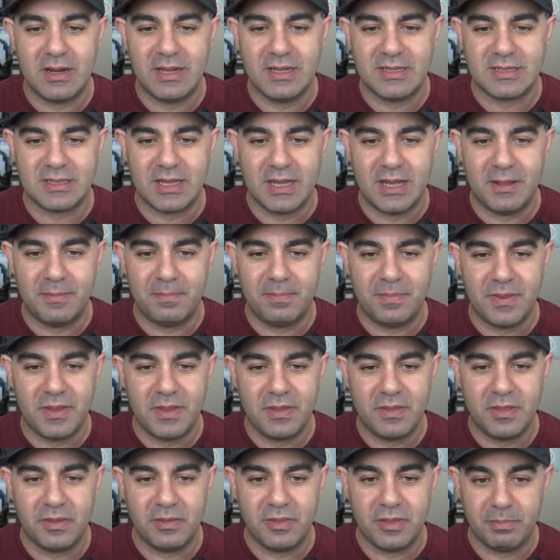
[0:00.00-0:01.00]
is
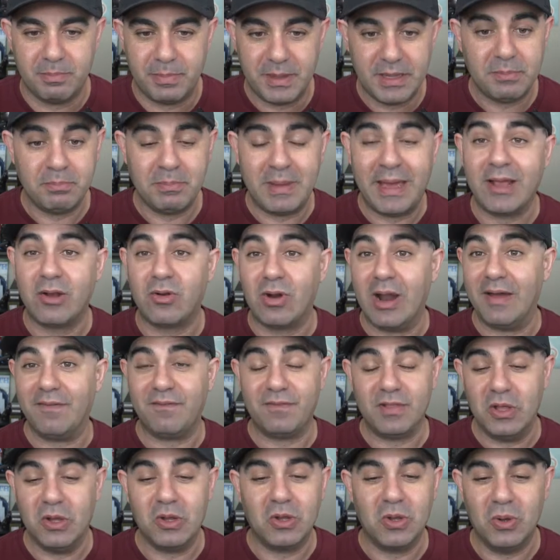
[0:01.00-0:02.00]
the big
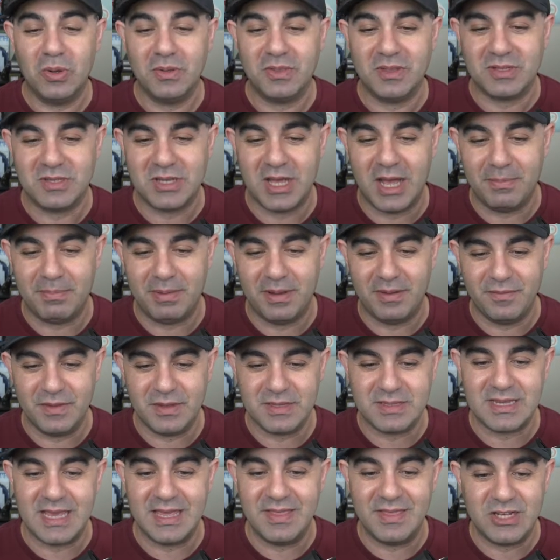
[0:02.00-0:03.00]
Minecraft logo at the top,
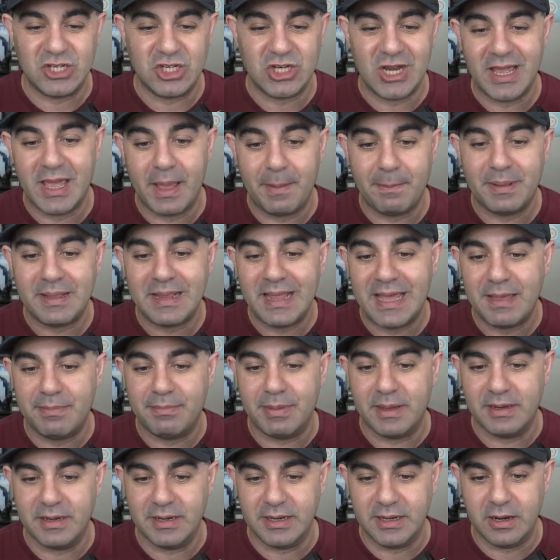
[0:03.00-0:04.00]
obviously, and the giant play
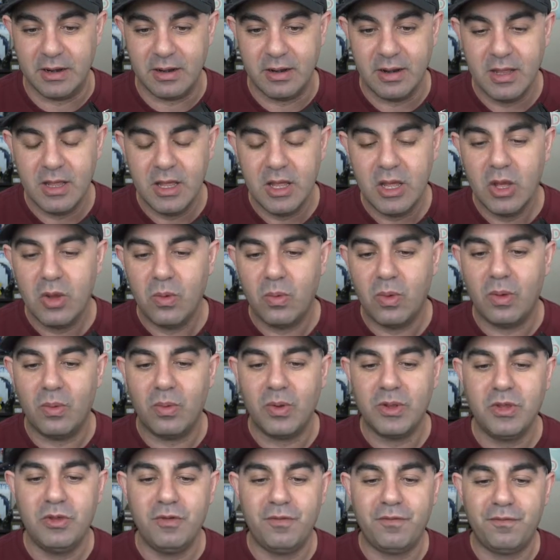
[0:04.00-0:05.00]
button here. Well,
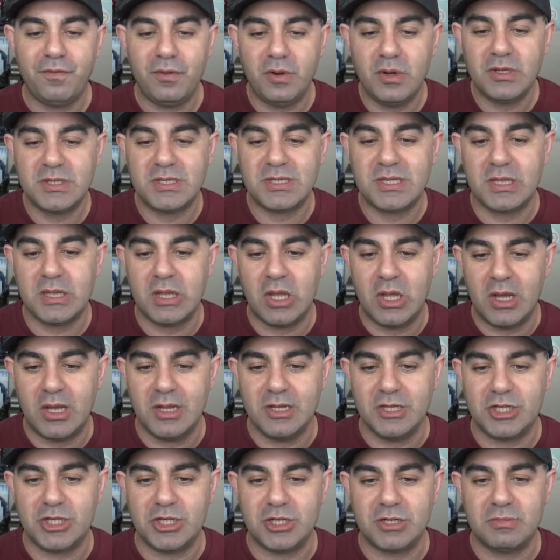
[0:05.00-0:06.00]
when you first
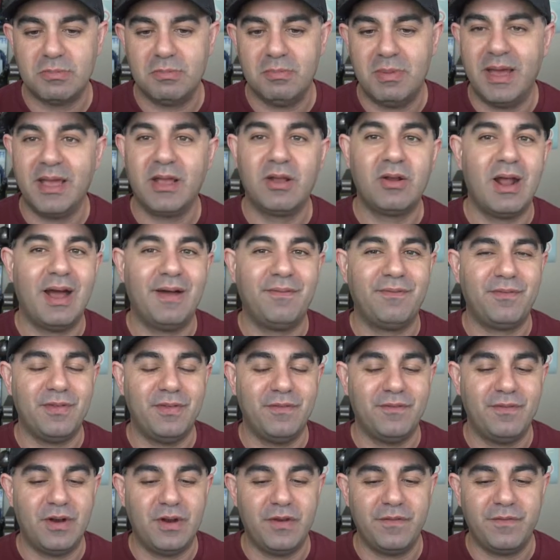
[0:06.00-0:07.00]
launch Minecraft for
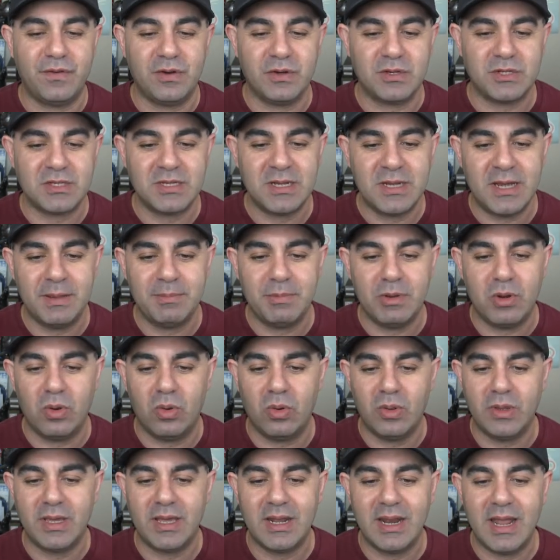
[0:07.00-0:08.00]
the very first time, you're
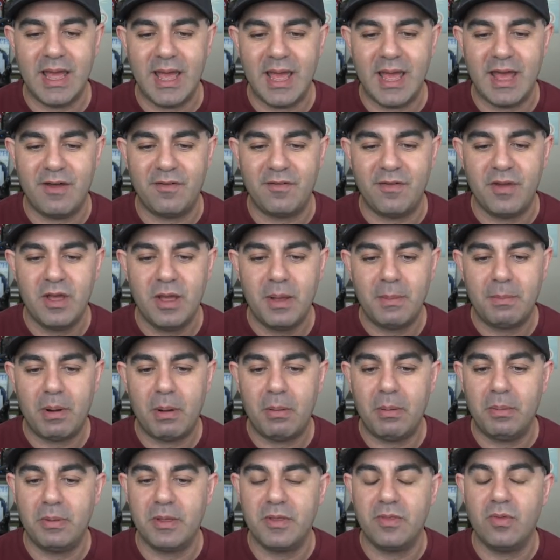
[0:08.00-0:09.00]
only gonna have
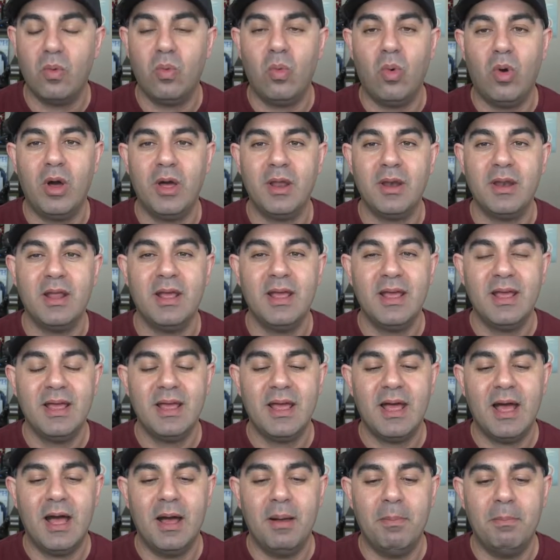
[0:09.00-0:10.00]
probably the one
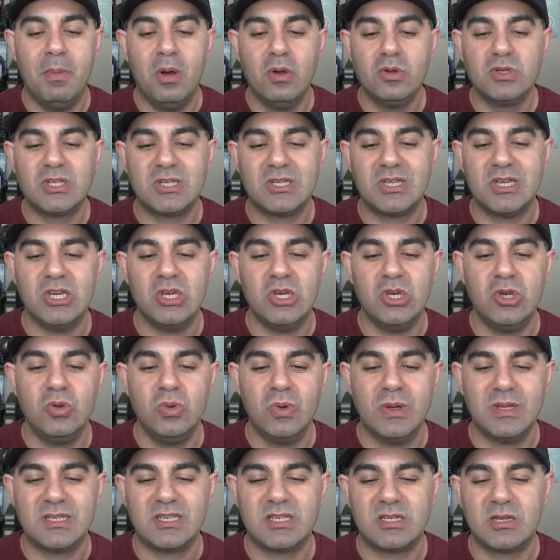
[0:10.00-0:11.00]
the most
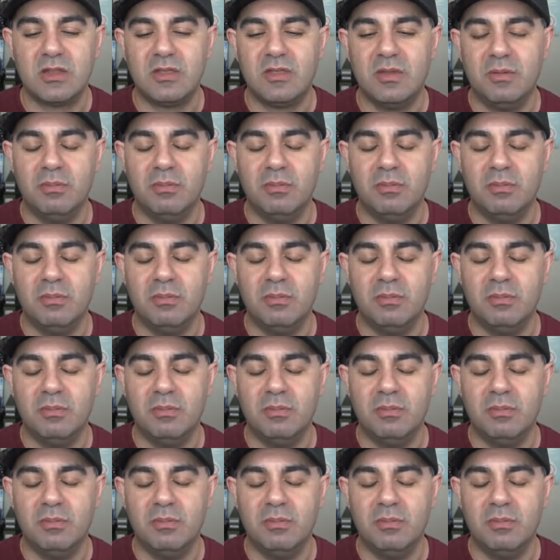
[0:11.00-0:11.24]
newest.